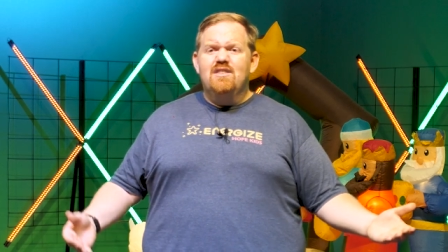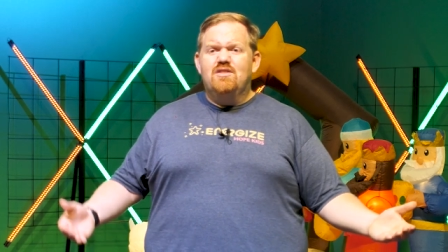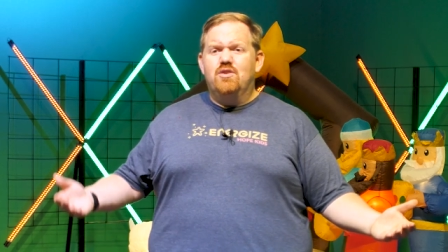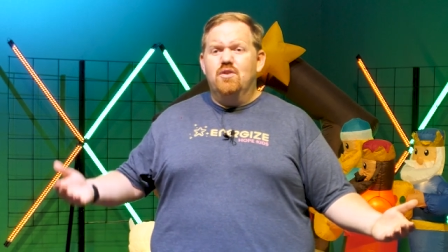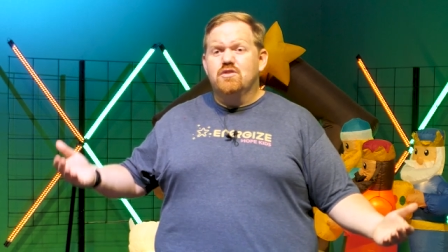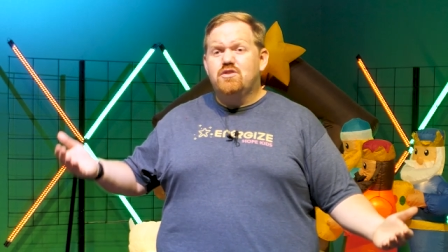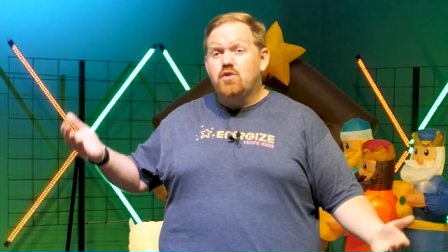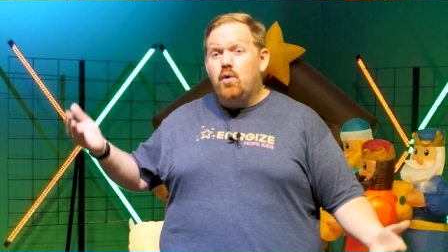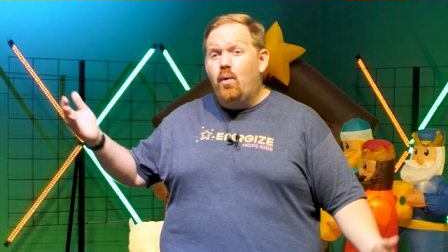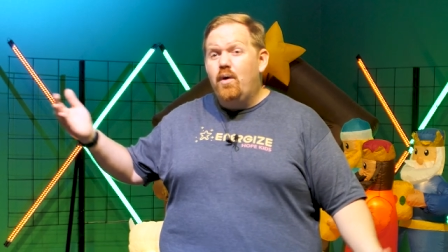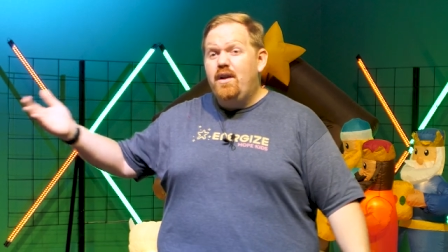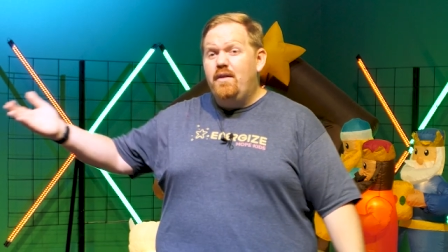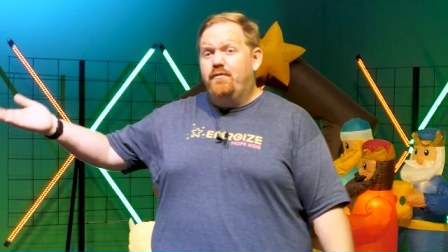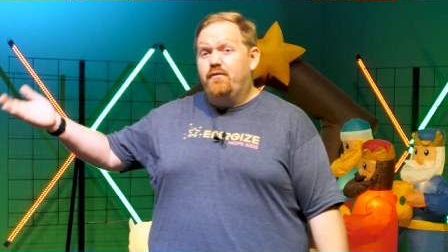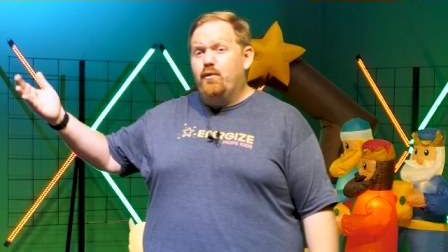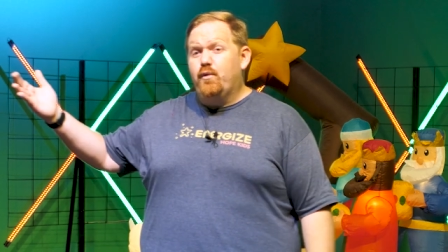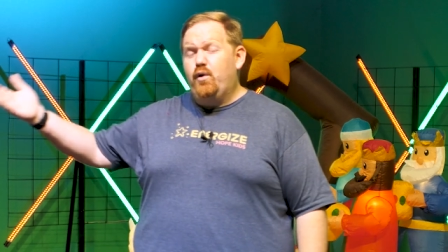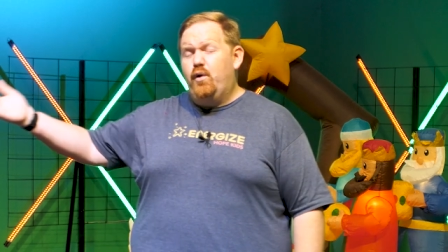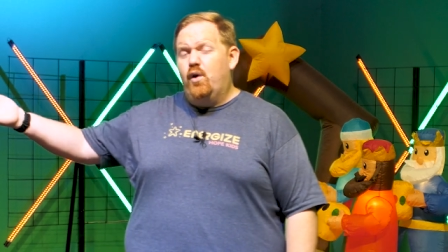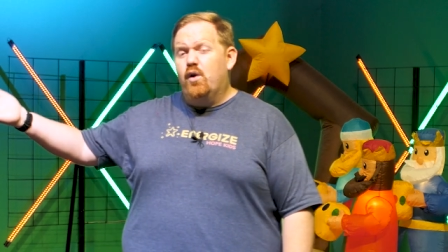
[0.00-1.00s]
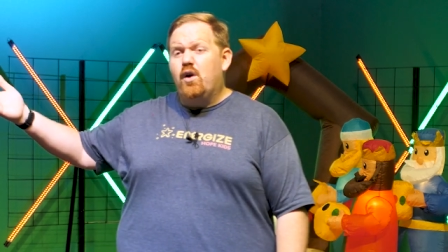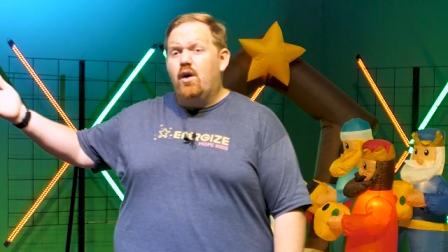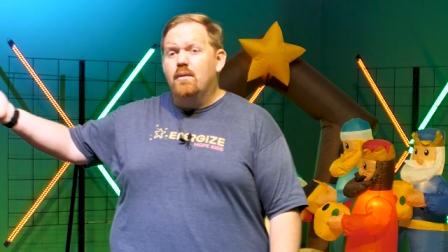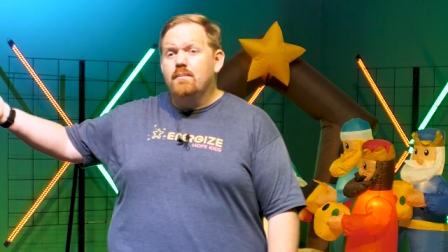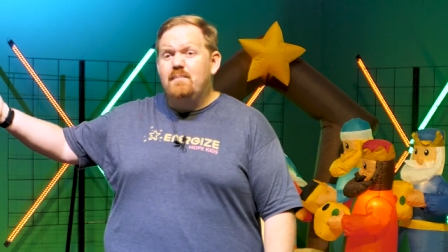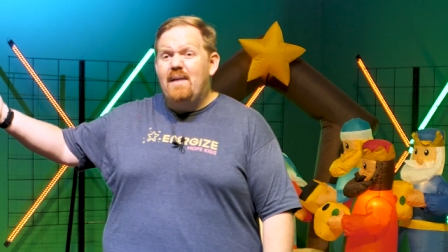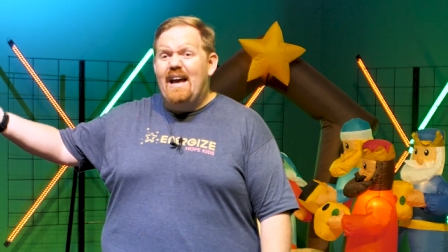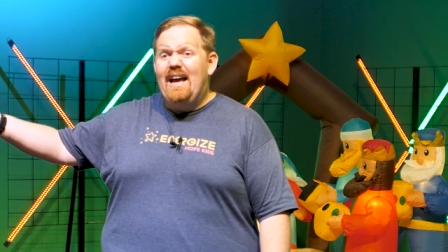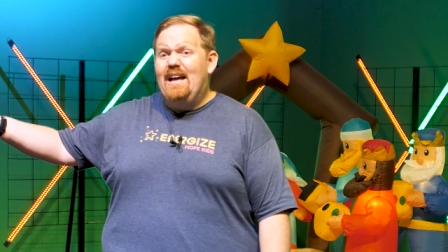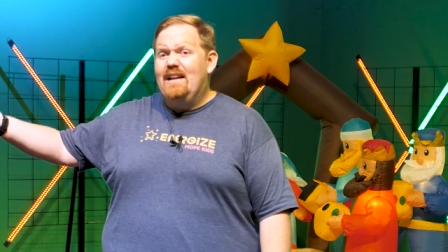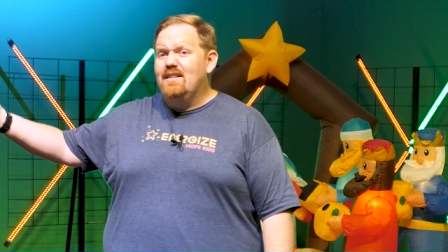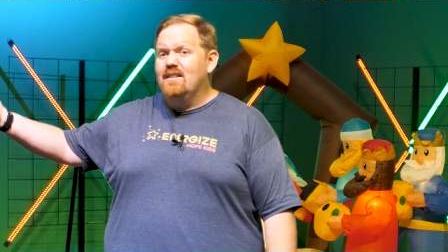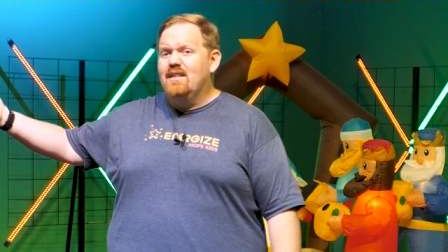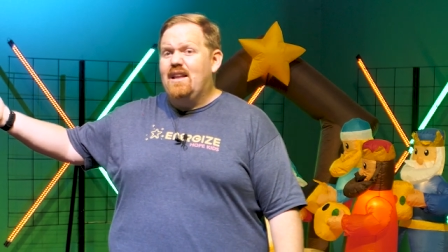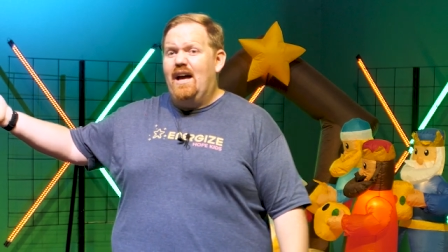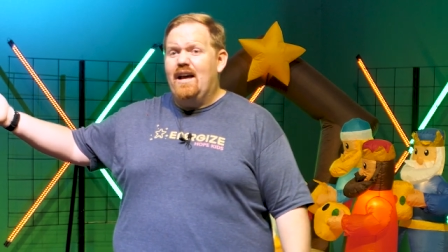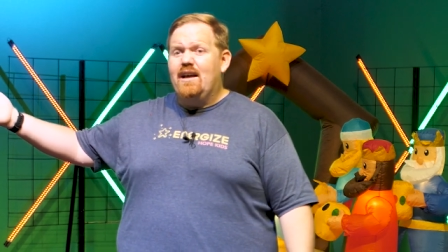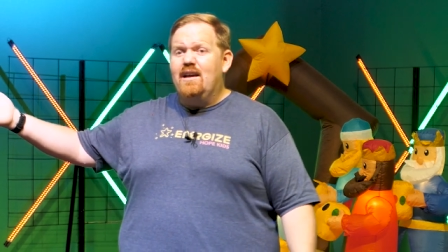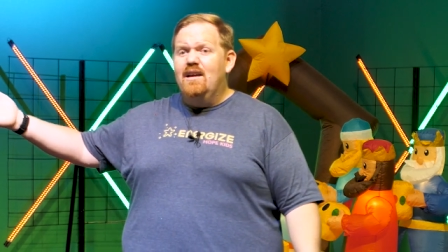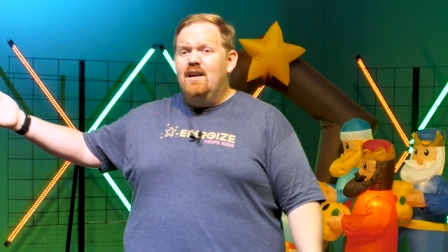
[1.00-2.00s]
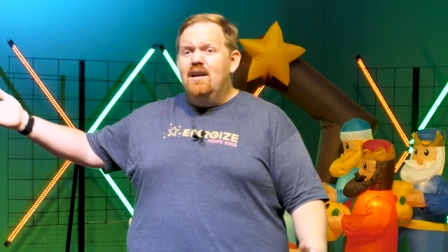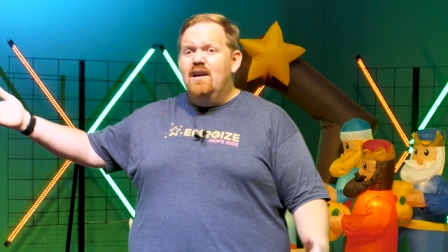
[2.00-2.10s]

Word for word: to a 24 year old man, to like,